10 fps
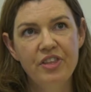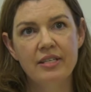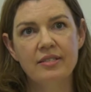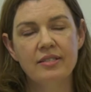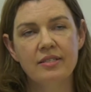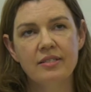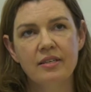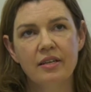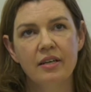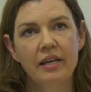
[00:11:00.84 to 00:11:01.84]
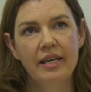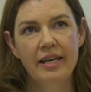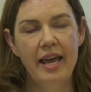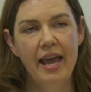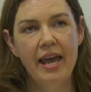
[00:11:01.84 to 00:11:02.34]
this
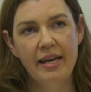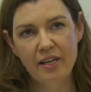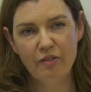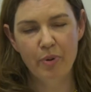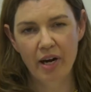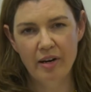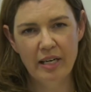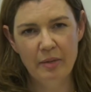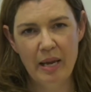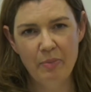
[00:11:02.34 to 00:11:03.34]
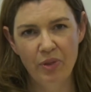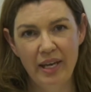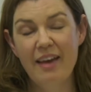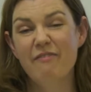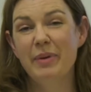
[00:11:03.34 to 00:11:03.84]
can give priority to people
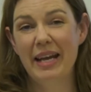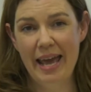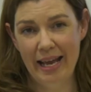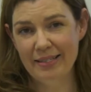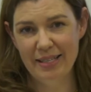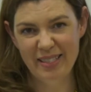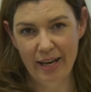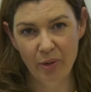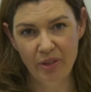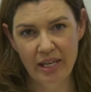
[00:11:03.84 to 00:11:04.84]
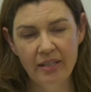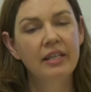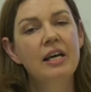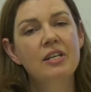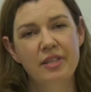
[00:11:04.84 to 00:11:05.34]
that have better access to healthcare.
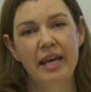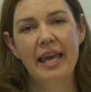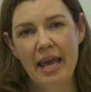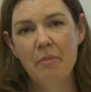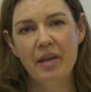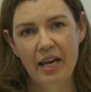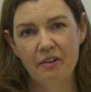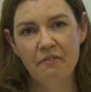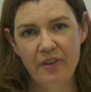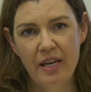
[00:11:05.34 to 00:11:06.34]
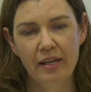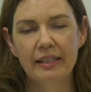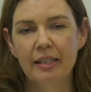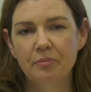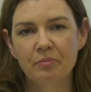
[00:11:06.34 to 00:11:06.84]
So that can be unfair
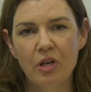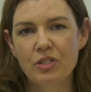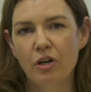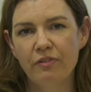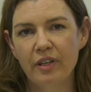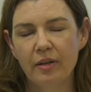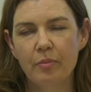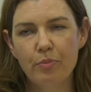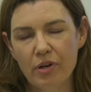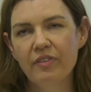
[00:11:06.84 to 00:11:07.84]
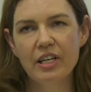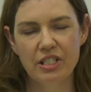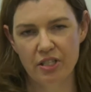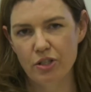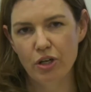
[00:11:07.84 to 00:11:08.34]
because often privilege
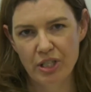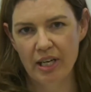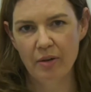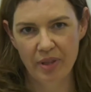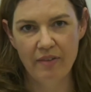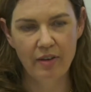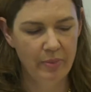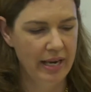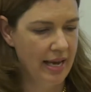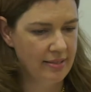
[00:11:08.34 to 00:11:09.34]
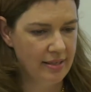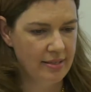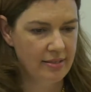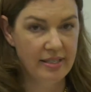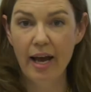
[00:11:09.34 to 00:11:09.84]
is associated with having better
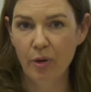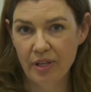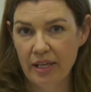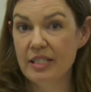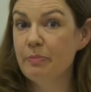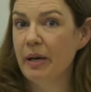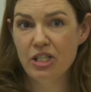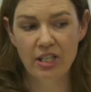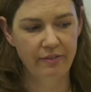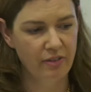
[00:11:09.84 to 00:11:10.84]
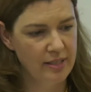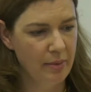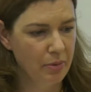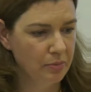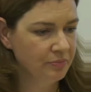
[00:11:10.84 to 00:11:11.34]
access to healthcare, spatially, for
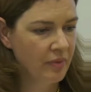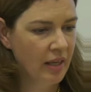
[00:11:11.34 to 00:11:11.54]
example.